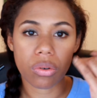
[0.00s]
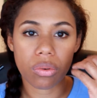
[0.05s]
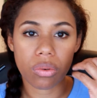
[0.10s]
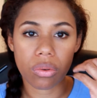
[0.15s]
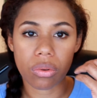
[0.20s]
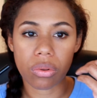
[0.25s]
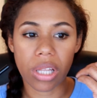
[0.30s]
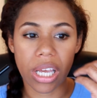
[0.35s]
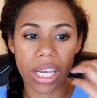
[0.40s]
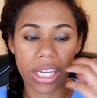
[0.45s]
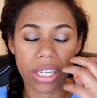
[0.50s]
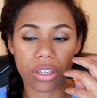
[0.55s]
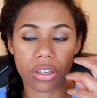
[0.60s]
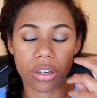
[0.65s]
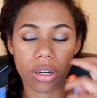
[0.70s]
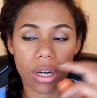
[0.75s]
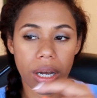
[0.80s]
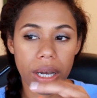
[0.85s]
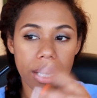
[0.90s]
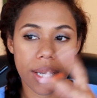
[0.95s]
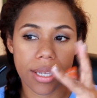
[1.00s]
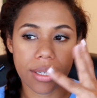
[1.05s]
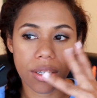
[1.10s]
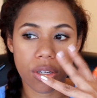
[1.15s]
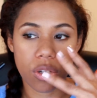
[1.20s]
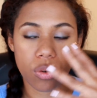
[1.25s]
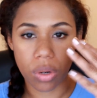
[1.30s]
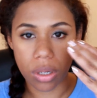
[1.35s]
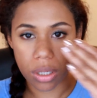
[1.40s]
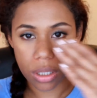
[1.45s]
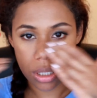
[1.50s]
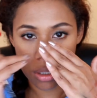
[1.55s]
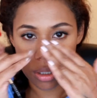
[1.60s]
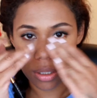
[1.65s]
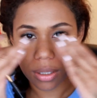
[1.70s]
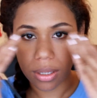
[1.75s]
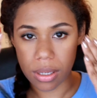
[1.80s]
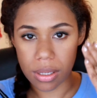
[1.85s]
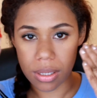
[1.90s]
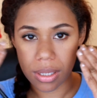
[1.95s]
to line your eyes and you want
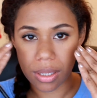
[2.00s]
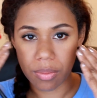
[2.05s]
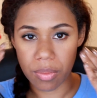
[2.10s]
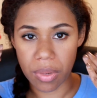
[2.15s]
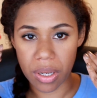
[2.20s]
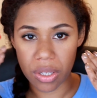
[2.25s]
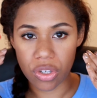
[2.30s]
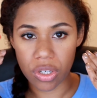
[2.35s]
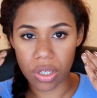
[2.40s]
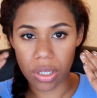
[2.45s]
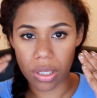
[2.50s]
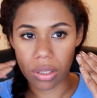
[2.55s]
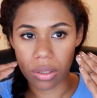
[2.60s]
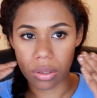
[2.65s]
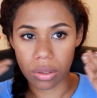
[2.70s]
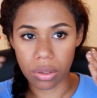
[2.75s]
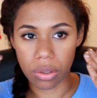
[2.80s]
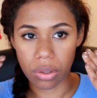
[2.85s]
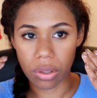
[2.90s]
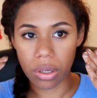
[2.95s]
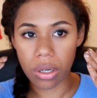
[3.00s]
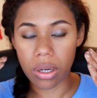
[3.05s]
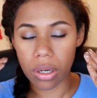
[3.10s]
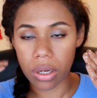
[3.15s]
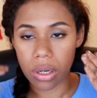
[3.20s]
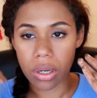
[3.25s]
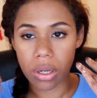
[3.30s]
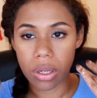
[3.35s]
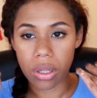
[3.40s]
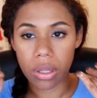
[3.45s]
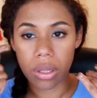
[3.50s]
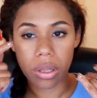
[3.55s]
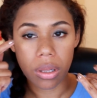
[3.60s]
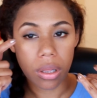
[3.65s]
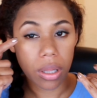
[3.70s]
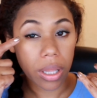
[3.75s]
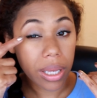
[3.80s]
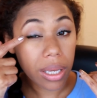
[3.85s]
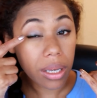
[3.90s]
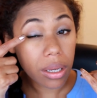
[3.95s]
a smudgy look,
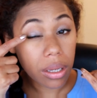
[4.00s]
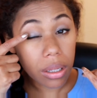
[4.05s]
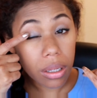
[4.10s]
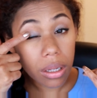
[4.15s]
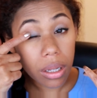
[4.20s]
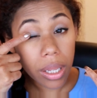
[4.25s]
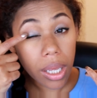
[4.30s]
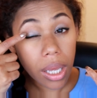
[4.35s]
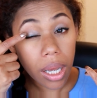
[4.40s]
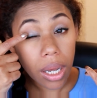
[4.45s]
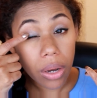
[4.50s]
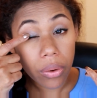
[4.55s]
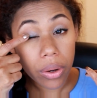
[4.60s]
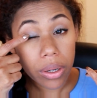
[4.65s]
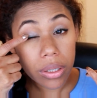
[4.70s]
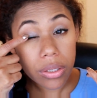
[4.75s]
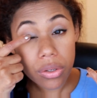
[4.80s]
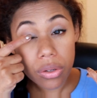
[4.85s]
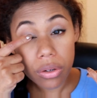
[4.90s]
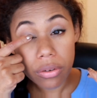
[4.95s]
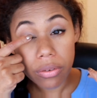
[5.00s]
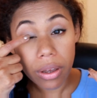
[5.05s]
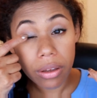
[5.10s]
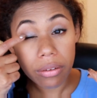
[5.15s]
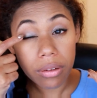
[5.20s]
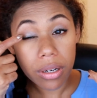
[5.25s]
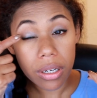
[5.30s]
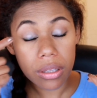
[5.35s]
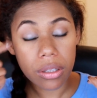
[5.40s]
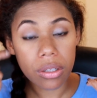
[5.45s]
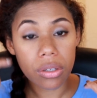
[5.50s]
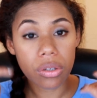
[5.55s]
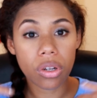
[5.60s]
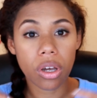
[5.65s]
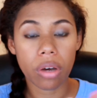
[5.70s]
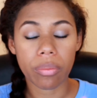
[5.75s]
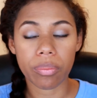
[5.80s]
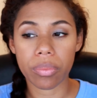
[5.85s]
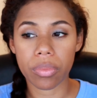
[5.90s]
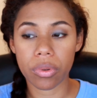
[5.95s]
like how I sort of have it at the
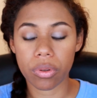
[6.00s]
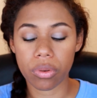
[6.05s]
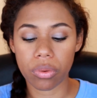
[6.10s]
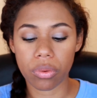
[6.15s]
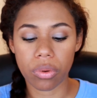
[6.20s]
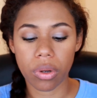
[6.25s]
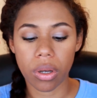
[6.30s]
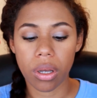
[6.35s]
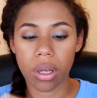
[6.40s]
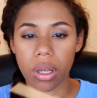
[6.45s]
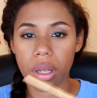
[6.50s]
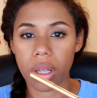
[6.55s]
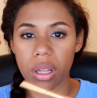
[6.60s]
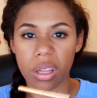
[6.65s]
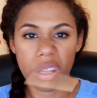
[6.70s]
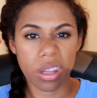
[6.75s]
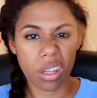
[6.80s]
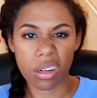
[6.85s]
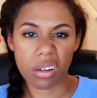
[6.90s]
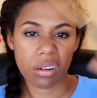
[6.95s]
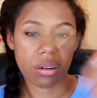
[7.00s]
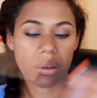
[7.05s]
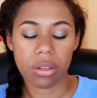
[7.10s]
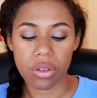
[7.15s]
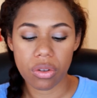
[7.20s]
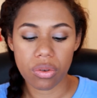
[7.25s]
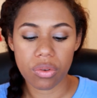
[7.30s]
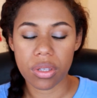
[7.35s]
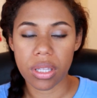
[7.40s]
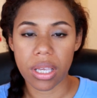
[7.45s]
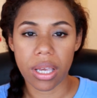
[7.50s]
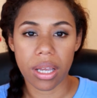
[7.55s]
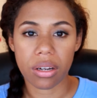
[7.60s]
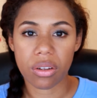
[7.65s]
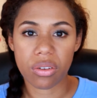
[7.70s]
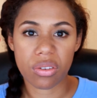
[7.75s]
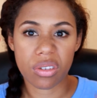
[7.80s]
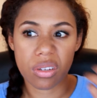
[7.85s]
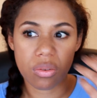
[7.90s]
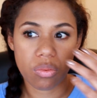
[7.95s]
top too, then use that,
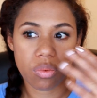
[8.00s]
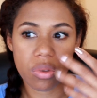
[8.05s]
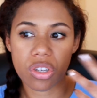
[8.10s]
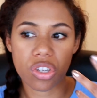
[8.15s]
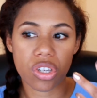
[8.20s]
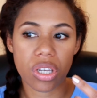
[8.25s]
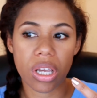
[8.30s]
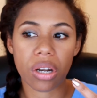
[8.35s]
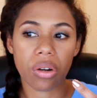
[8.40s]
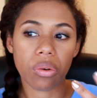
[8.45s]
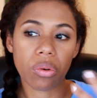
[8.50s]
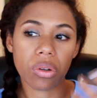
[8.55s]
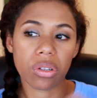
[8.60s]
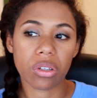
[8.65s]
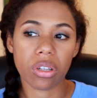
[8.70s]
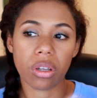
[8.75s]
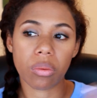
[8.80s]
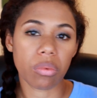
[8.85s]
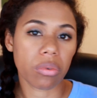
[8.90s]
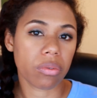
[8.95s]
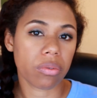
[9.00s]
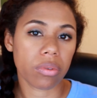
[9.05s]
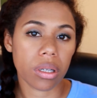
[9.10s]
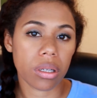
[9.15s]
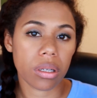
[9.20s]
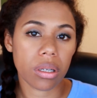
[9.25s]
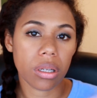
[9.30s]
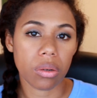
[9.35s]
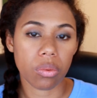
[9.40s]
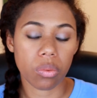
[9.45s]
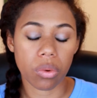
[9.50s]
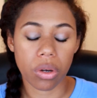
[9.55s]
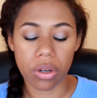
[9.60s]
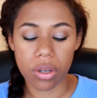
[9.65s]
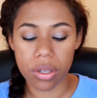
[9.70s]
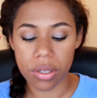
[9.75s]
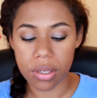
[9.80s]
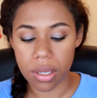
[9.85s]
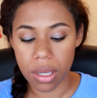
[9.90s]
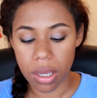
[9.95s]
because then with a shadow on top of it, it
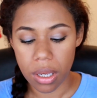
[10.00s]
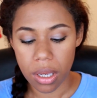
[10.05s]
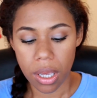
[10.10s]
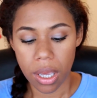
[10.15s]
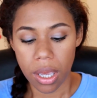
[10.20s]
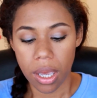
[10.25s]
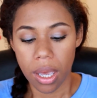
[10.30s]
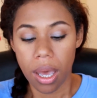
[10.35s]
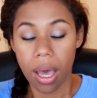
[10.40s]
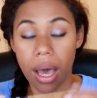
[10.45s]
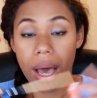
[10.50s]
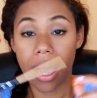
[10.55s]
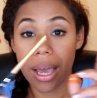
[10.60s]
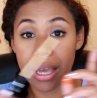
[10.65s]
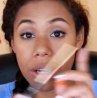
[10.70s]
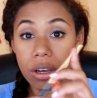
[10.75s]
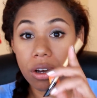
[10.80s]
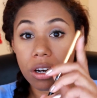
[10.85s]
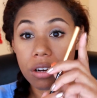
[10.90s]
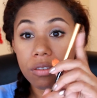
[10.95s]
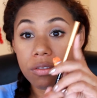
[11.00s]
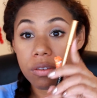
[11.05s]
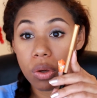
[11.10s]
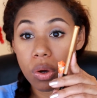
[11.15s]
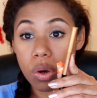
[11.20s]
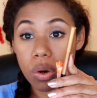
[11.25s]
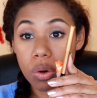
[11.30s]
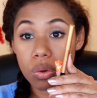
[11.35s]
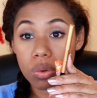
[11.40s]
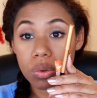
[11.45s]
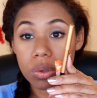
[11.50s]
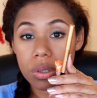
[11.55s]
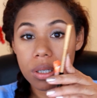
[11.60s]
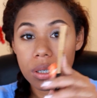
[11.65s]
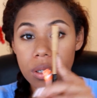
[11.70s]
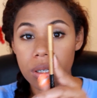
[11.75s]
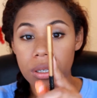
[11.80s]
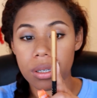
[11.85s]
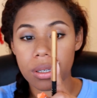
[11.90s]
works. I got it for the gold,